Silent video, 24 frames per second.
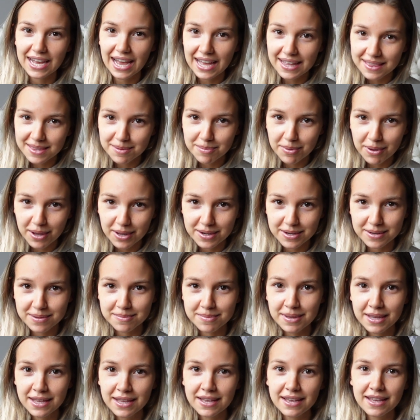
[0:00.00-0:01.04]
at the bottom,
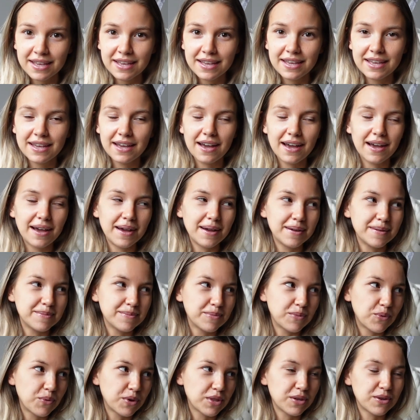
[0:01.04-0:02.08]

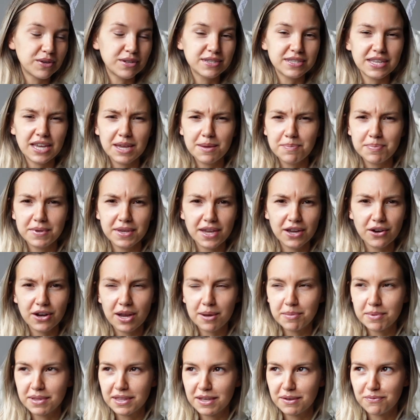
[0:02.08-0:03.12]
whether it's APA or
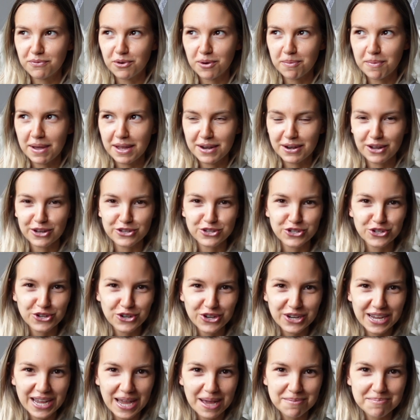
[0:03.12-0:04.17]
MLA format, not sure
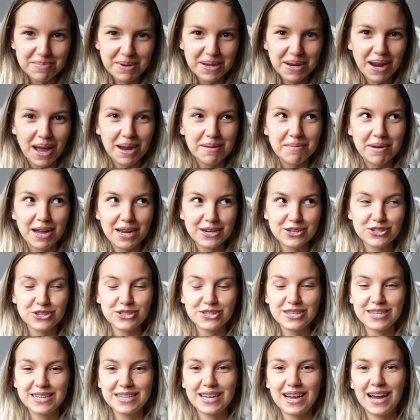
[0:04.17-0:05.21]
yet, but
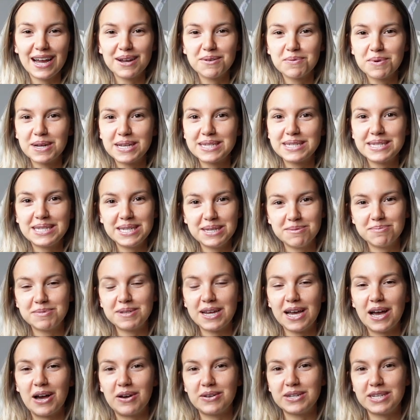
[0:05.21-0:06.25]
I went deep
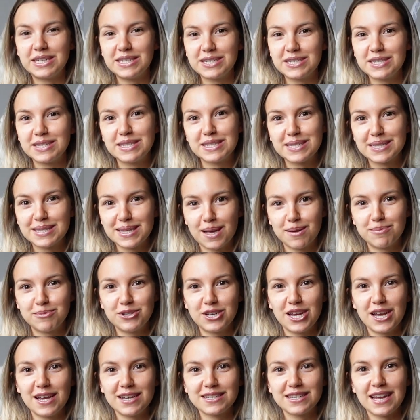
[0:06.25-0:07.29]
down into this
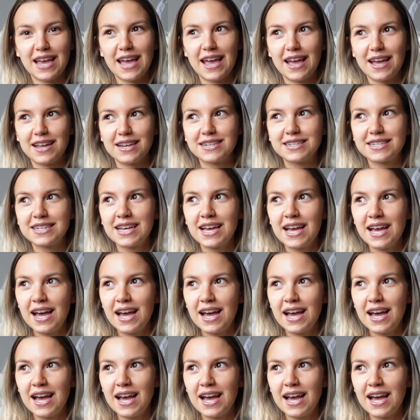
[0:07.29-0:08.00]
subject, and